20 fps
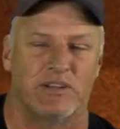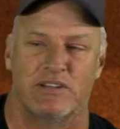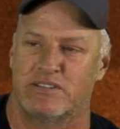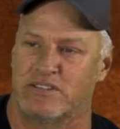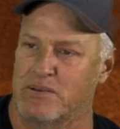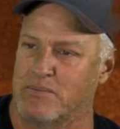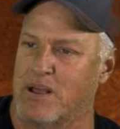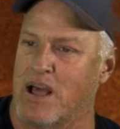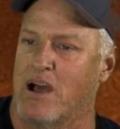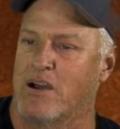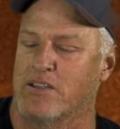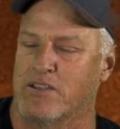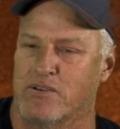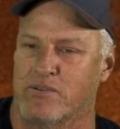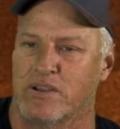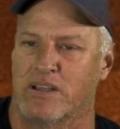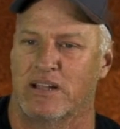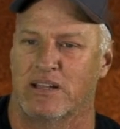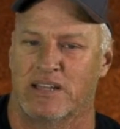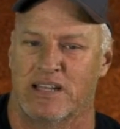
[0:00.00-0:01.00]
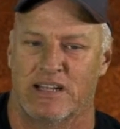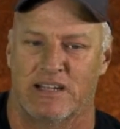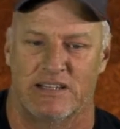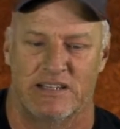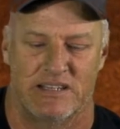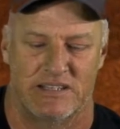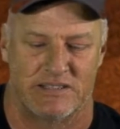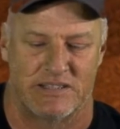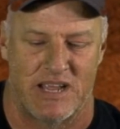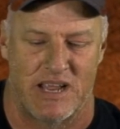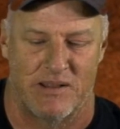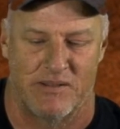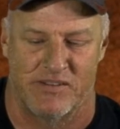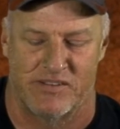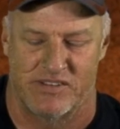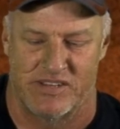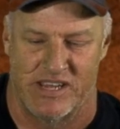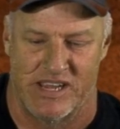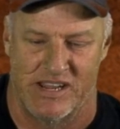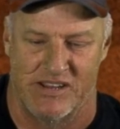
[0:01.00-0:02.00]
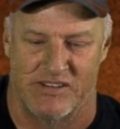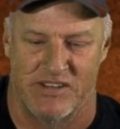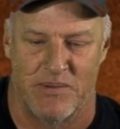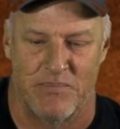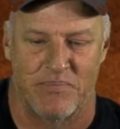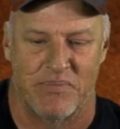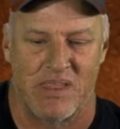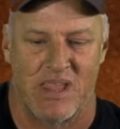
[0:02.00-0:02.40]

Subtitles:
that somehow you illegally obtained the seeds,